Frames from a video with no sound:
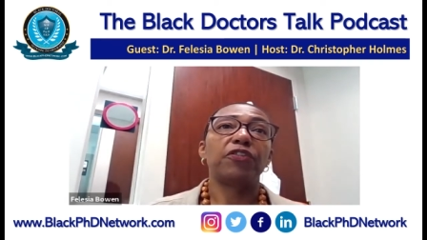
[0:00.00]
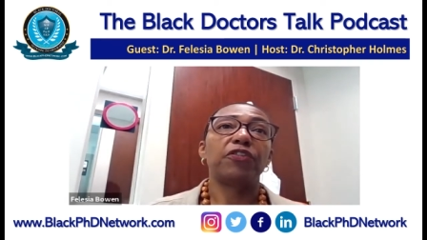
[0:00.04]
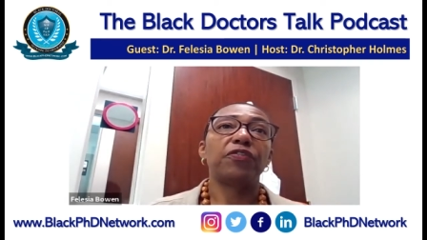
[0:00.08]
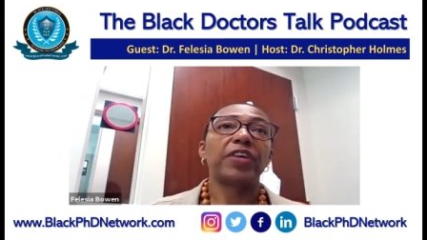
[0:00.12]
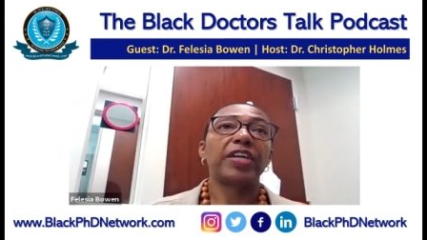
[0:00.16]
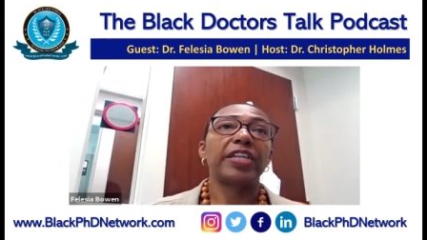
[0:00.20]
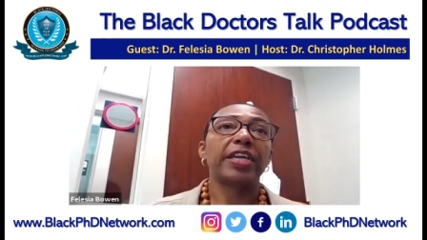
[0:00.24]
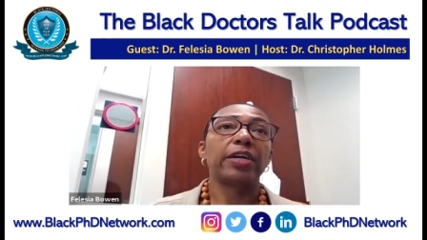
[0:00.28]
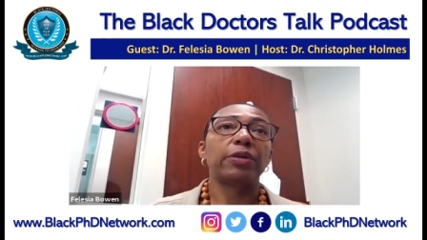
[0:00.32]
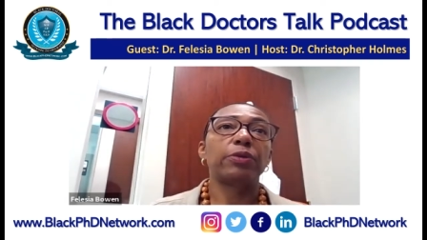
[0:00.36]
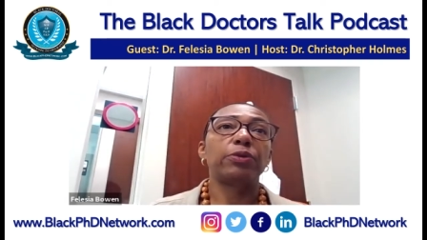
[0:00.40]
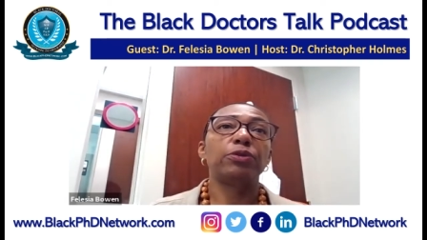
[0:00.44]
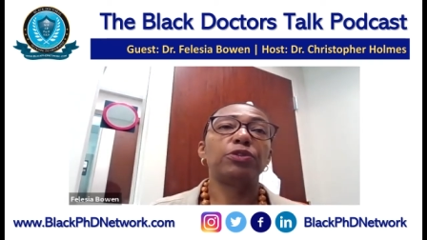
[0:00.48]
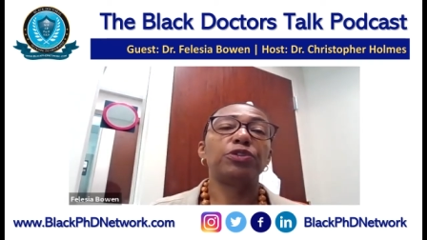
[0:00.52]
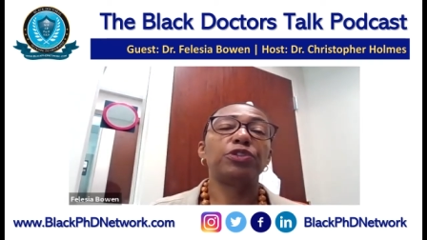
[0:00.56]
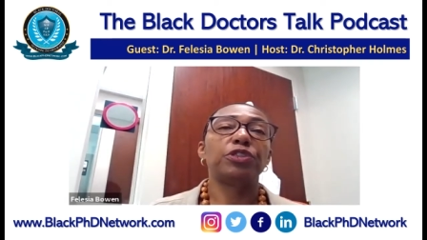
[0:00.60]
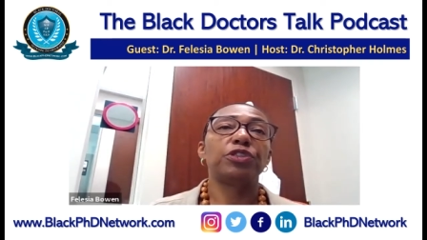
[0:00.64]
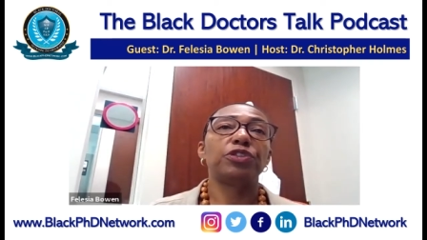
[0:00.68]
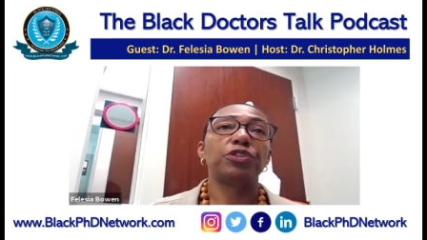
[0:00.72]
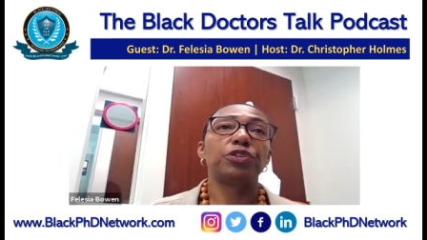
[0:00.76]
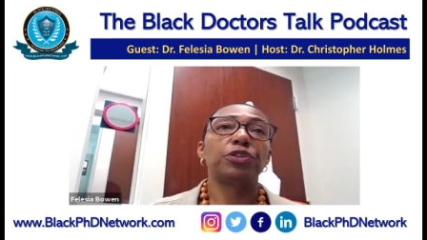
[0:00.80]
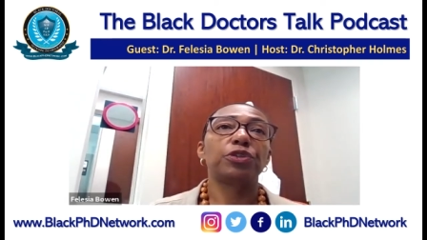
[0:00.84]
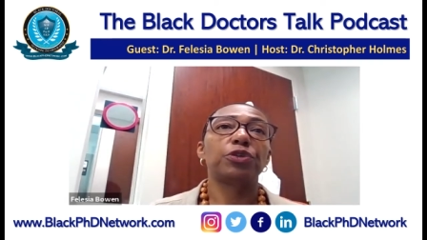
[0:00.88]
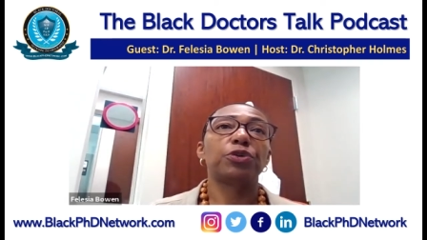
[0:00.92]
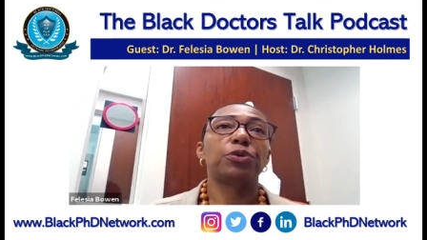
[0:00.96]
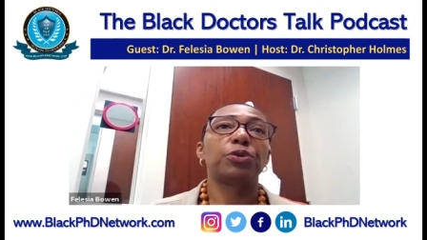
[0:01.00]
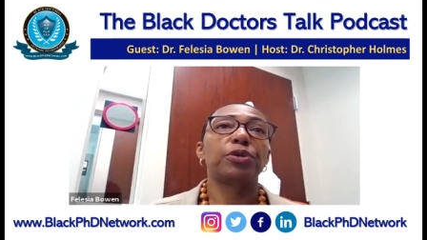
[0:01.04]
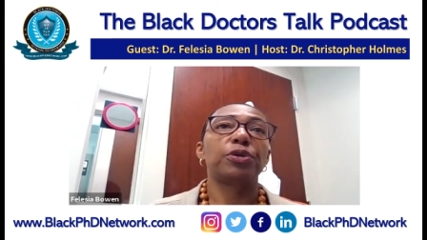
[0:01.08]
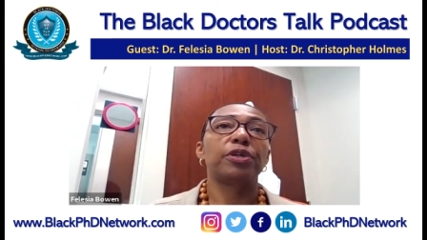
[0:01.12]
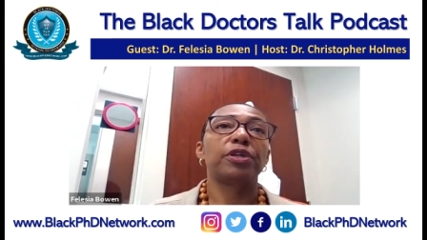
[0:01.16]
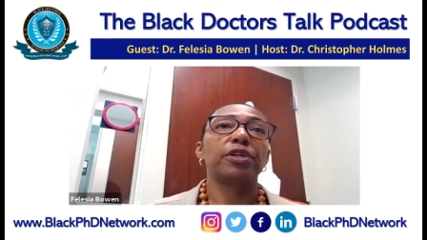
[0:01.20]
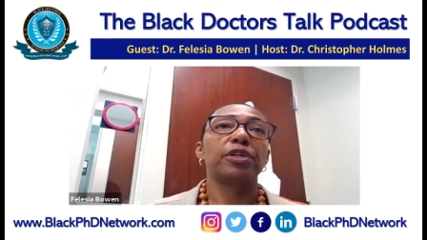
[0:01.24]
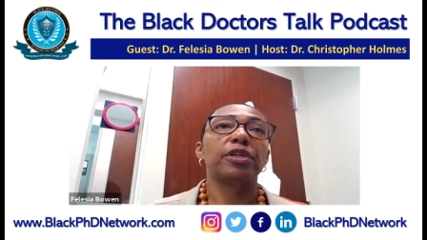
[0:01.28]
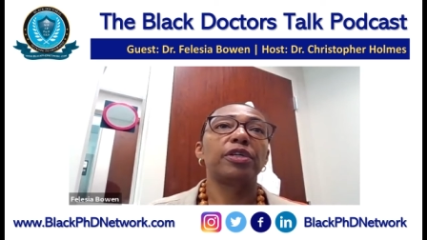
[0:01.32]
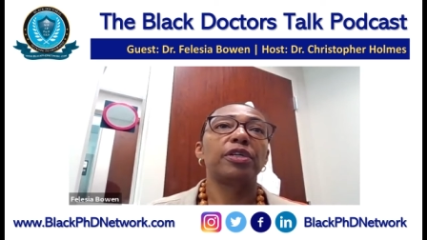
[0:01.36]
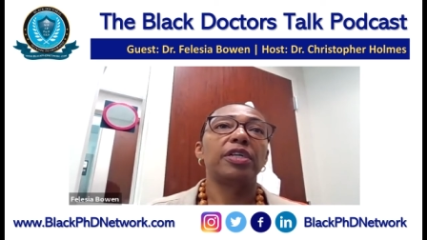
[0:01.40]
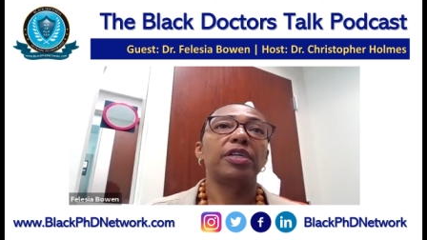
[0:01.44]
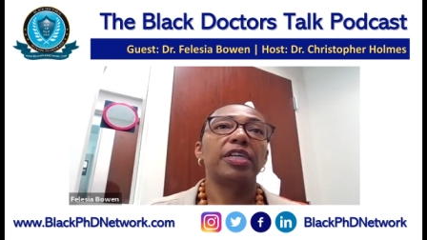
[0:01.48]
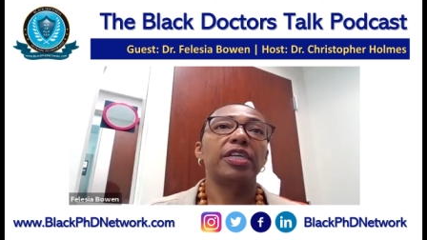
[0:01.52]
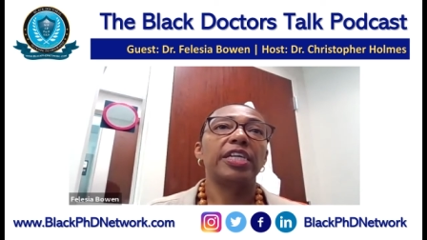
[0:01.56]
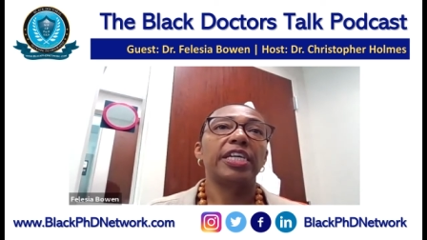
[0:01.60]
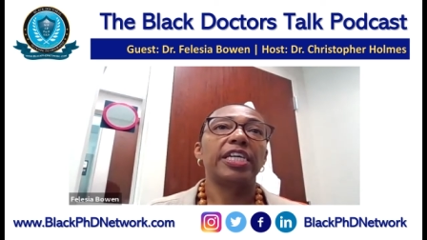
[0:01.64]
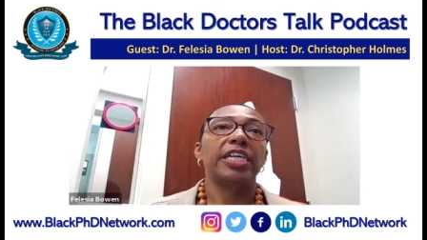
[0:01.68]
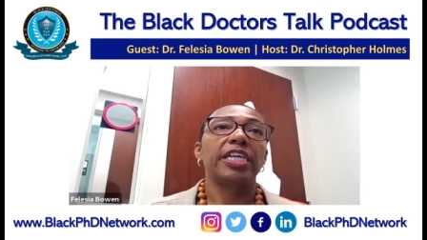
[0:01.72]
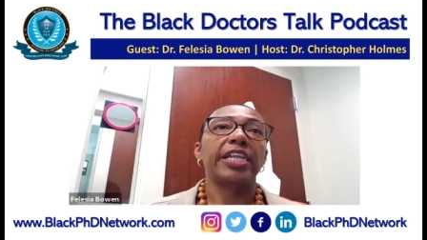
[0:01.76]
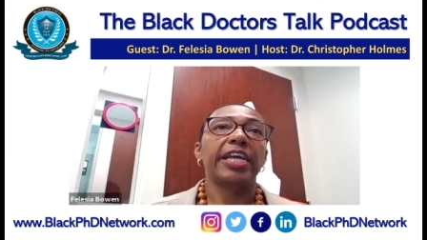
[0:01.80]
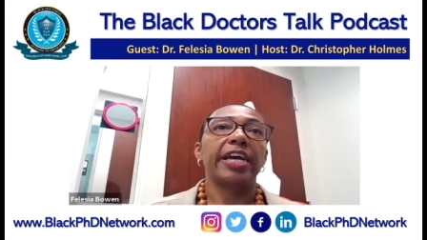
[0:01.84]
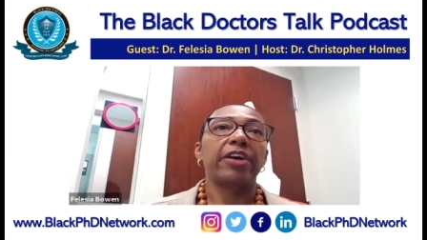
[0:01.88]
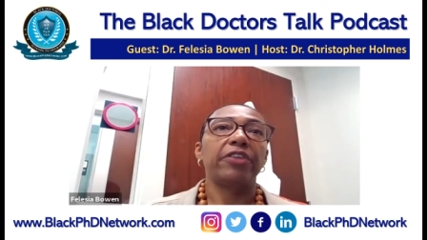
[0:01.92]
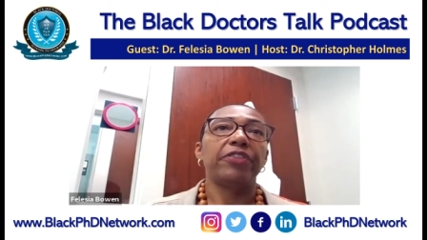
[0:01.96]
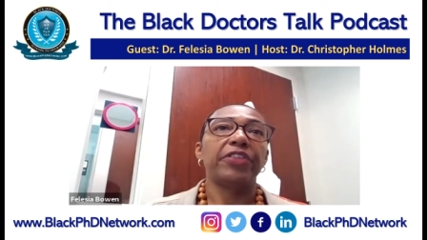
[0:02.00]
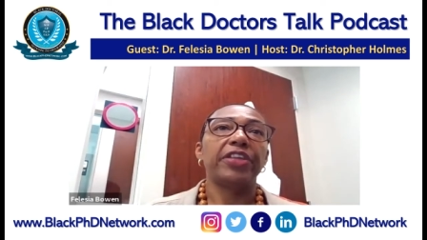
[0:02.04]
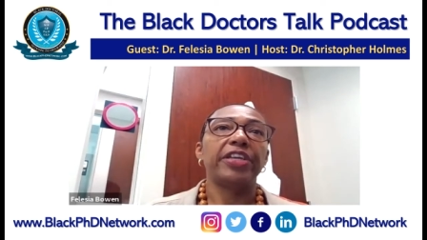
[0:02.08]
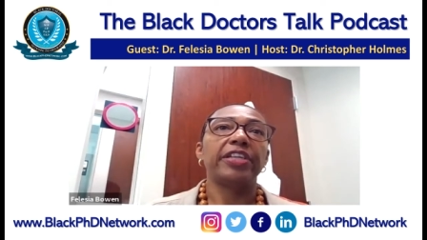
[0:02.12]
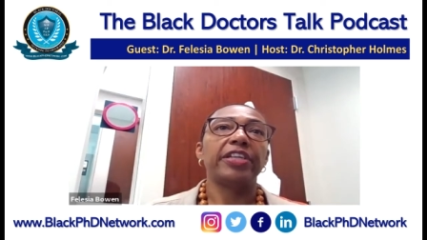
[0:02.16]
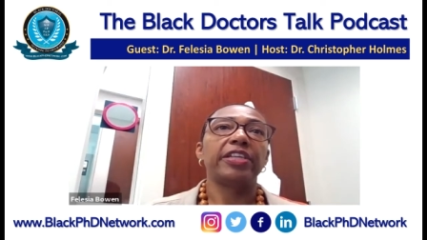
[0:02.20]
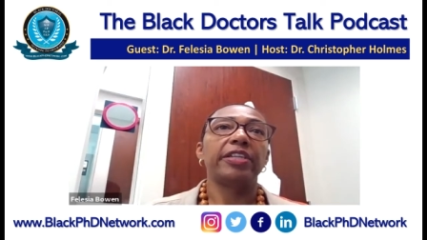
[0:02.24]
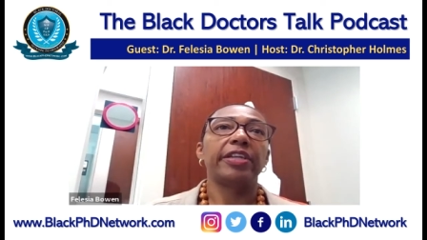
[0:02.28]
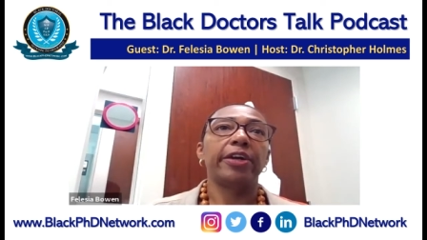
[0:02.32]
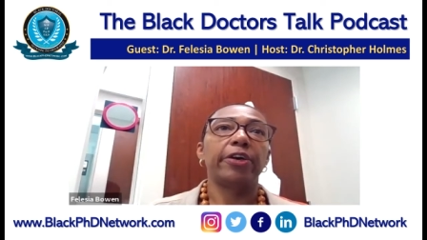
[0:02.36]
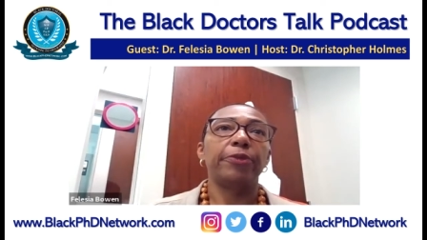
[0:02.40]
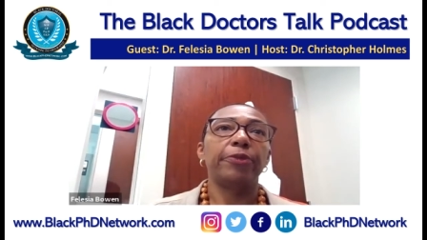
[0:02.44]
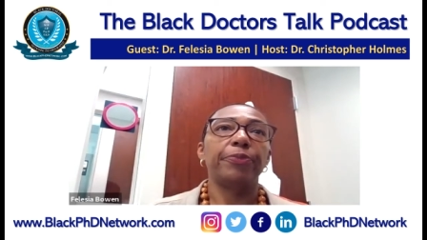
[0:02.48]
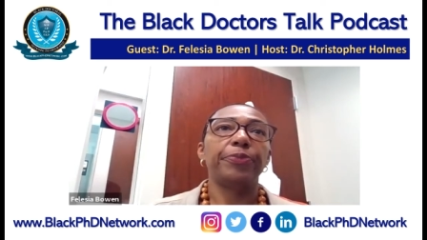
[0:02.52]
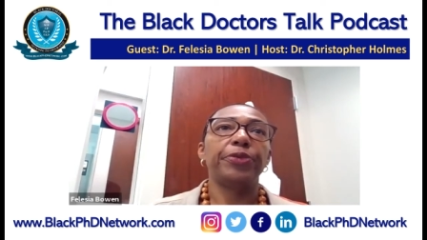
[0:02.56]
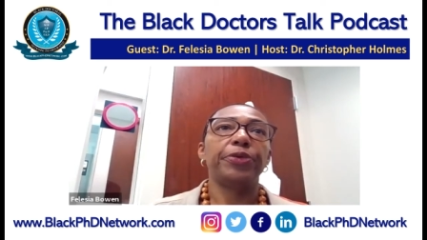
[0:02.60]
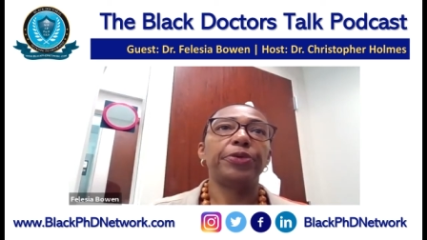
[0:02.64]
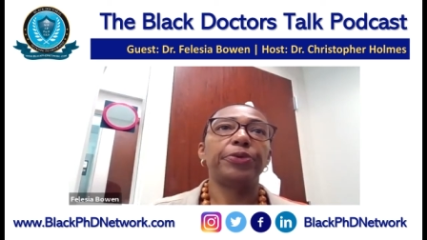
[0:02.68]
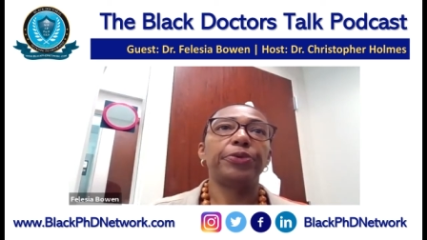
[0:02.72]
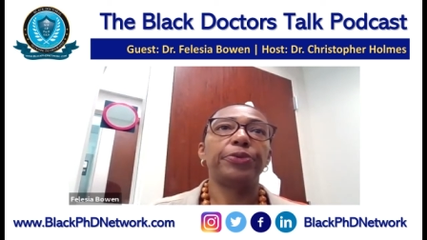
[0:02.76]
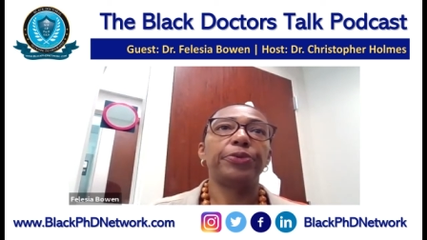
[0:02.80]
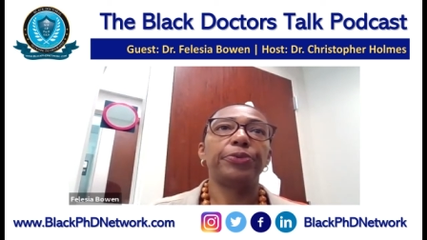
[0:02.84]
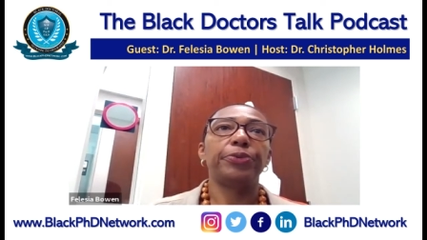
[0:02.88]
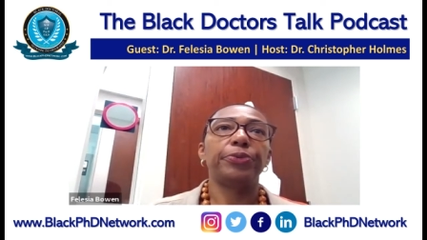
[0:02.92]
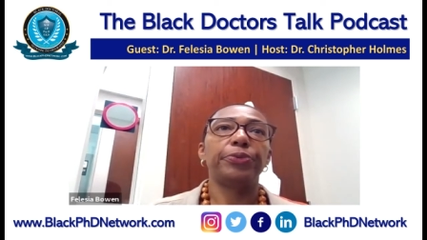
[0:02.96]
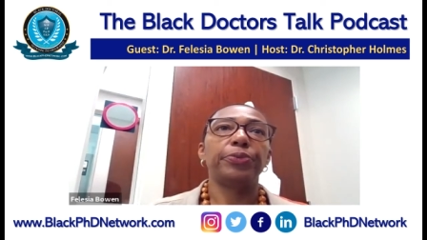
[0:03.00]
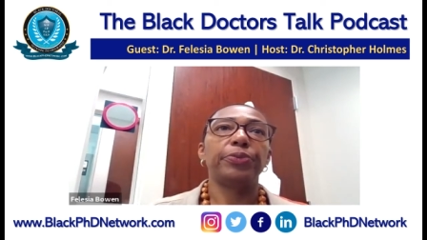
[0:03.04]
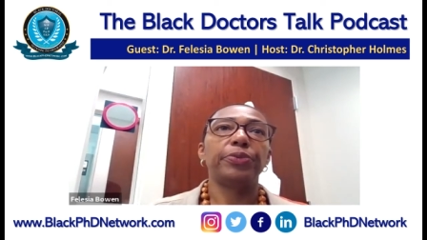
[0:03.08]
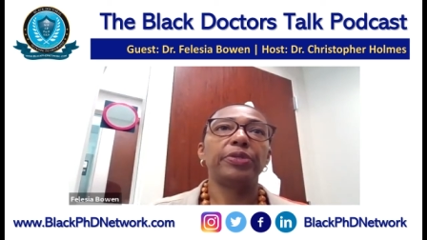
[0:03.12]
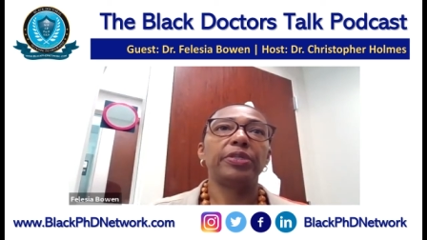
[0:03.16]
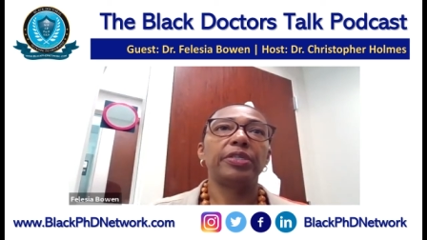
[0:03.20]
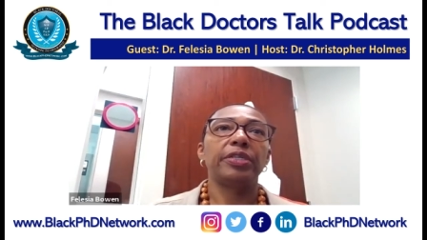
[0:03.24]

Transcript: find out who's in your corner and how they can help you